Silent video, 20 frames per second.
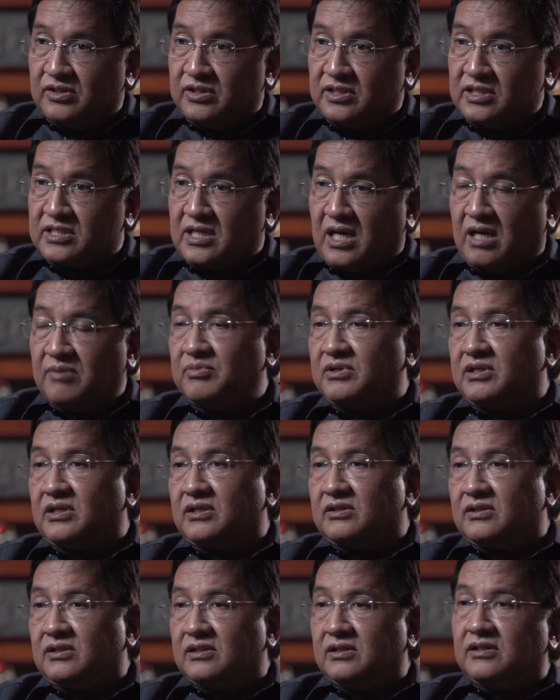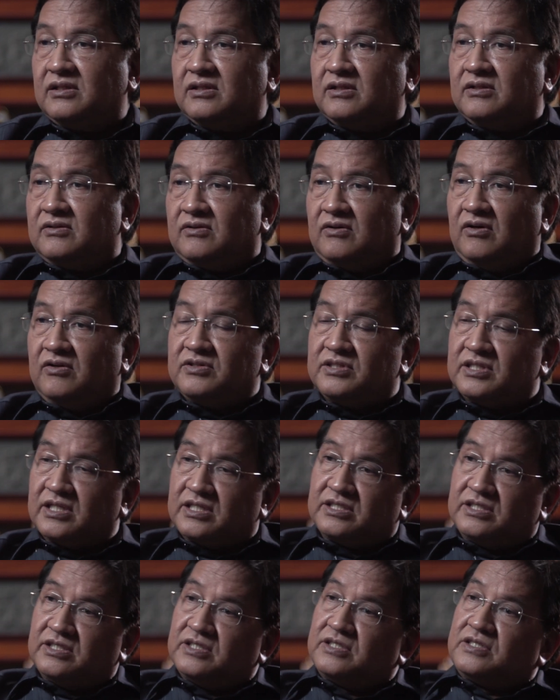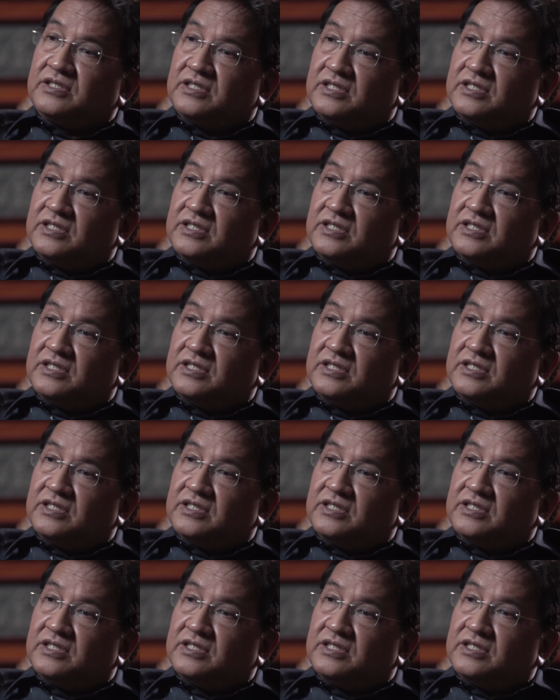in his cabinet all 6 years.